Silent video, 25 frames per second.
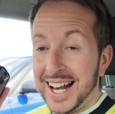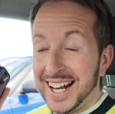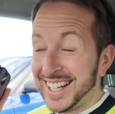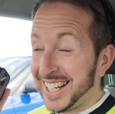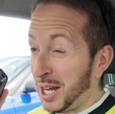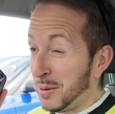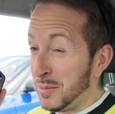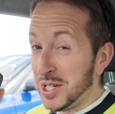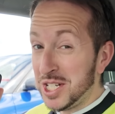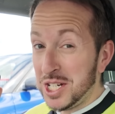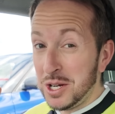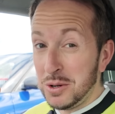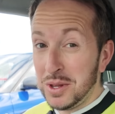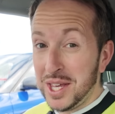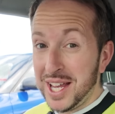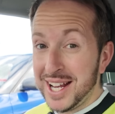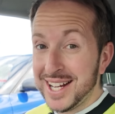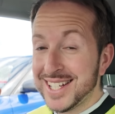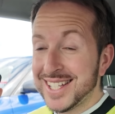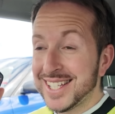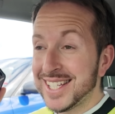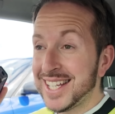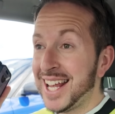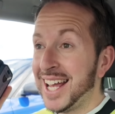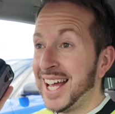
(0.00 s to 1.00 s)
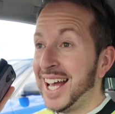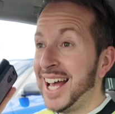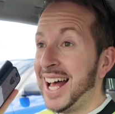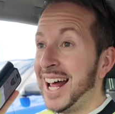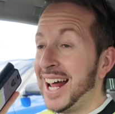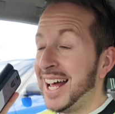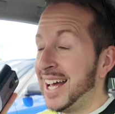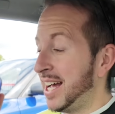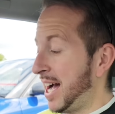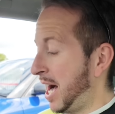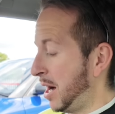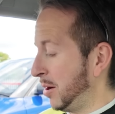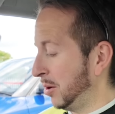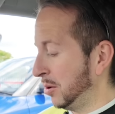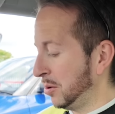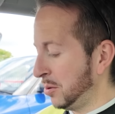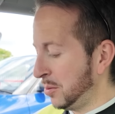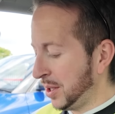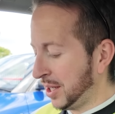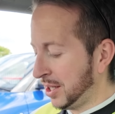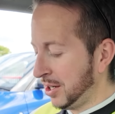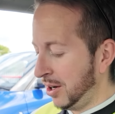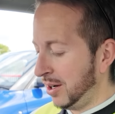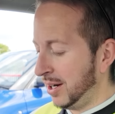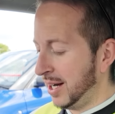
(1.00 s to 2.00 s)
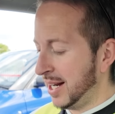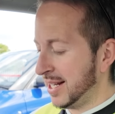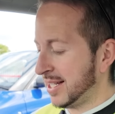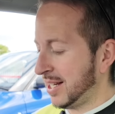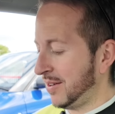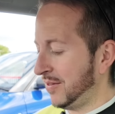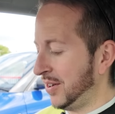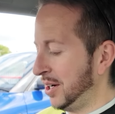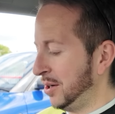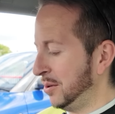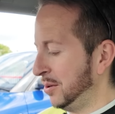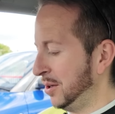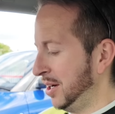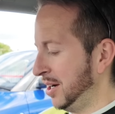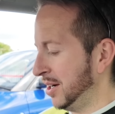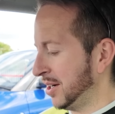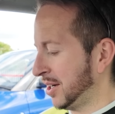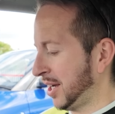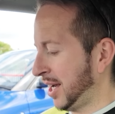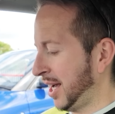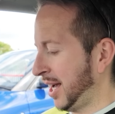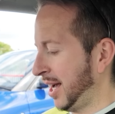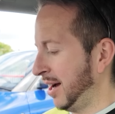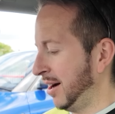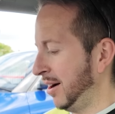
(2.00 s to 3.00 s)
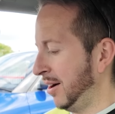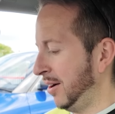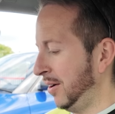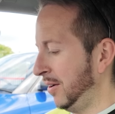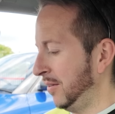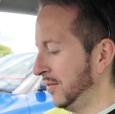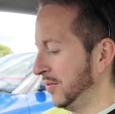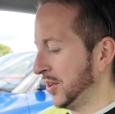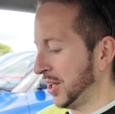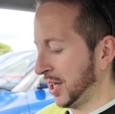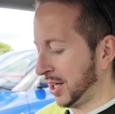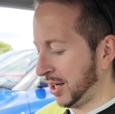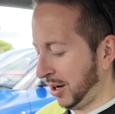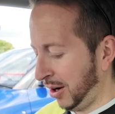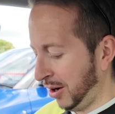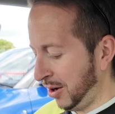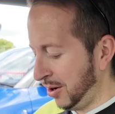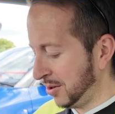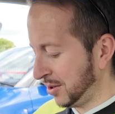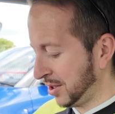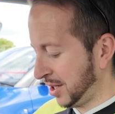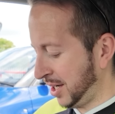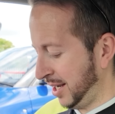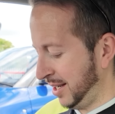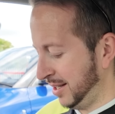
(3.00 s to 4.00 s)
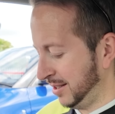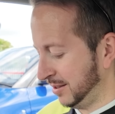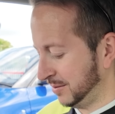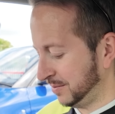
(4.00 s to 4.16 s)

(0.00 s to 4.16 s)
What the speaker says: Can we do this? How long have we got? Let's have a little look on the clock.